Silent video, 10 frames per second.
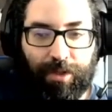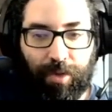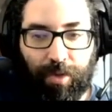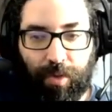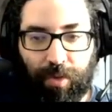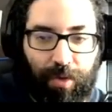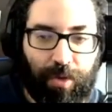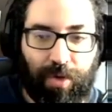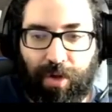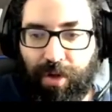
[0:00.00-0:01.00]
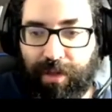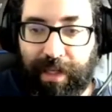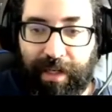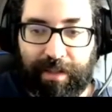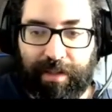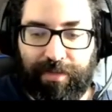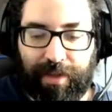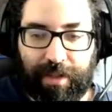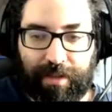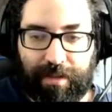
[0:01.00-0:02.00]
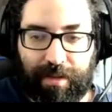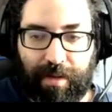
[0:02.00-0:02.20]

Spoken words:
So they are different.